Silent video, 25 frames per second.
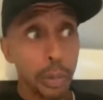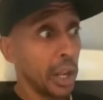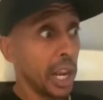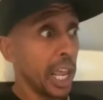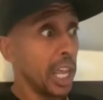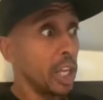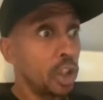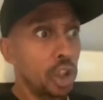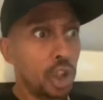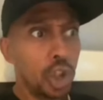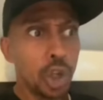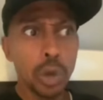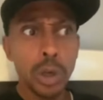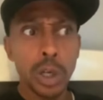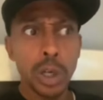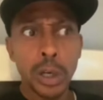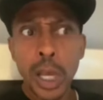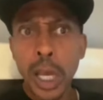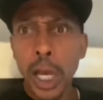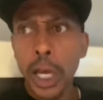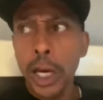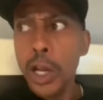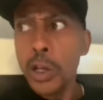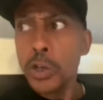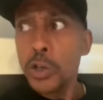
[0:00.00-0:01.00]
But ain't you the
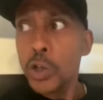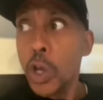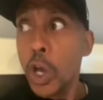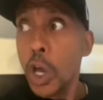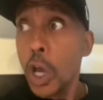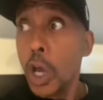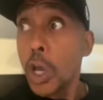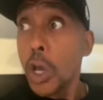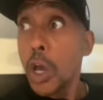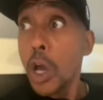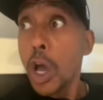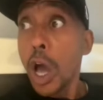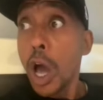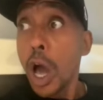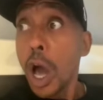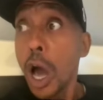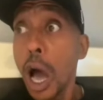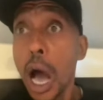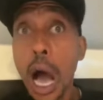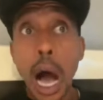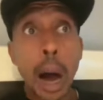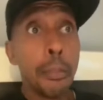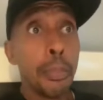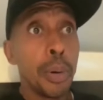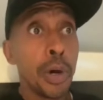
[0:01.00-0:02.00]
nigga that said,
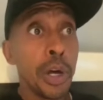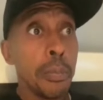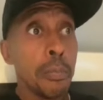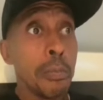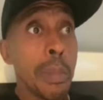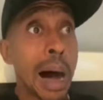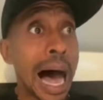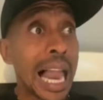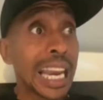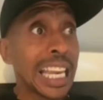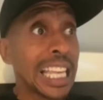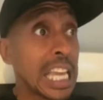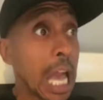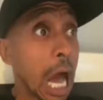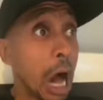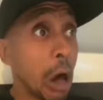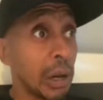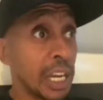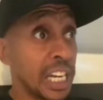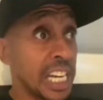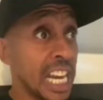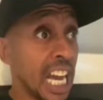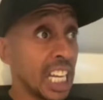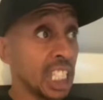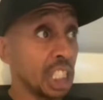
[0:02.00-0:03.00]
I put Molly
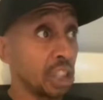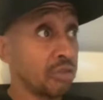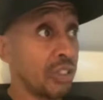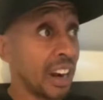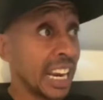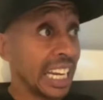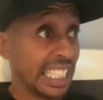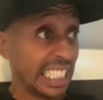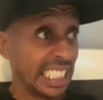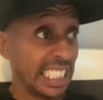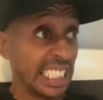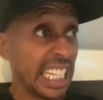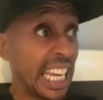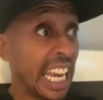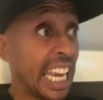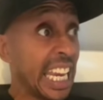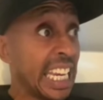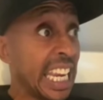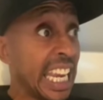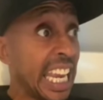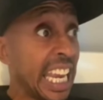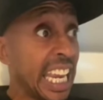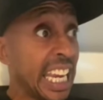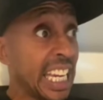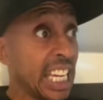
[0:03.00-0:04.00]
all in that drink and she
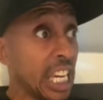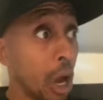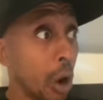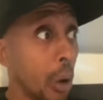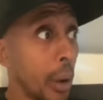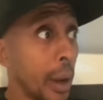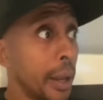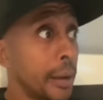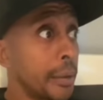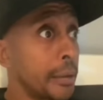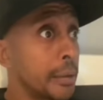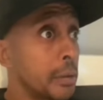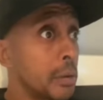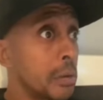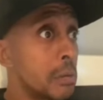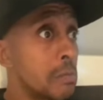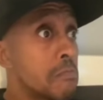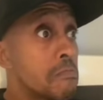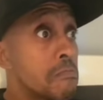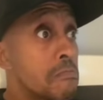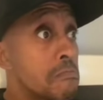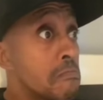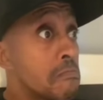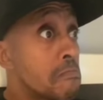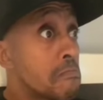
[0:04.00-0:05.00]
ain't even know it.
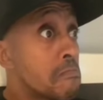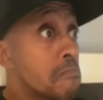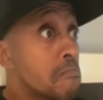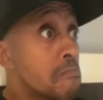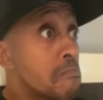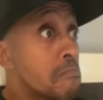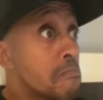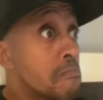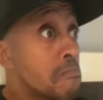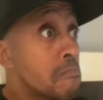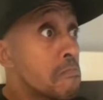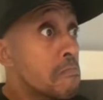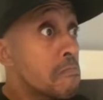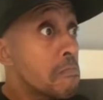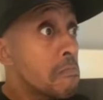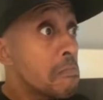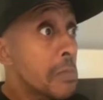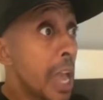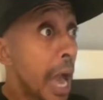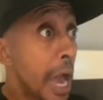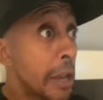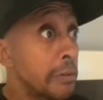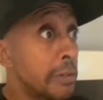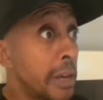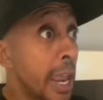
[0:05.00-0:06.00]
Yeah,
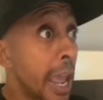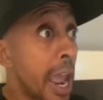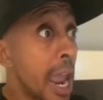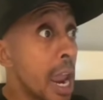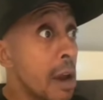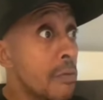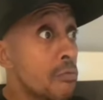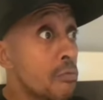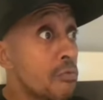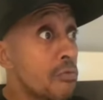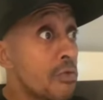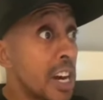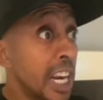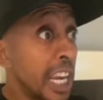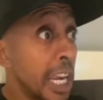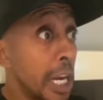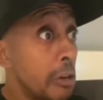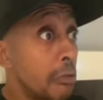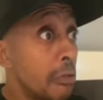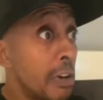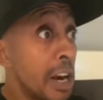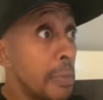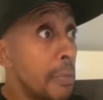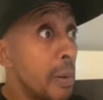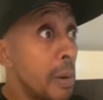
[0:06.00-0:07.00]
Goddamn
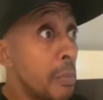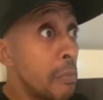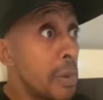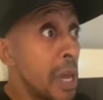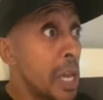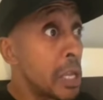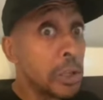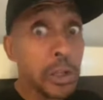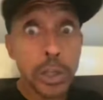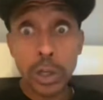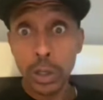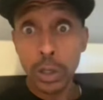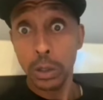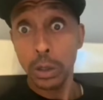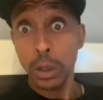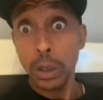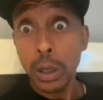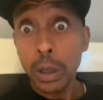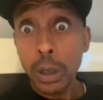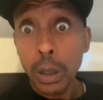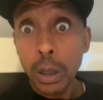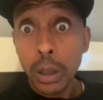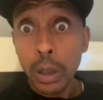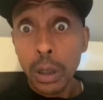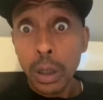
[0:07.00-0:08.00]
Ricky Raper, bitch.
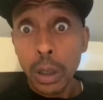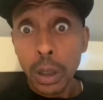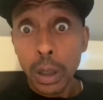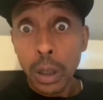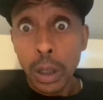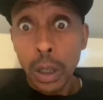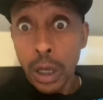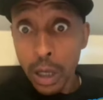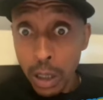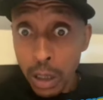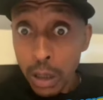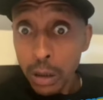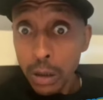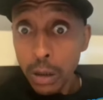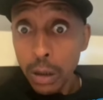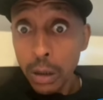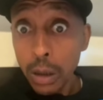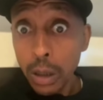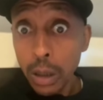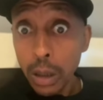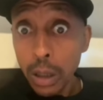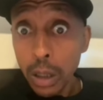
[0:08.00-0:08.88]
Huh?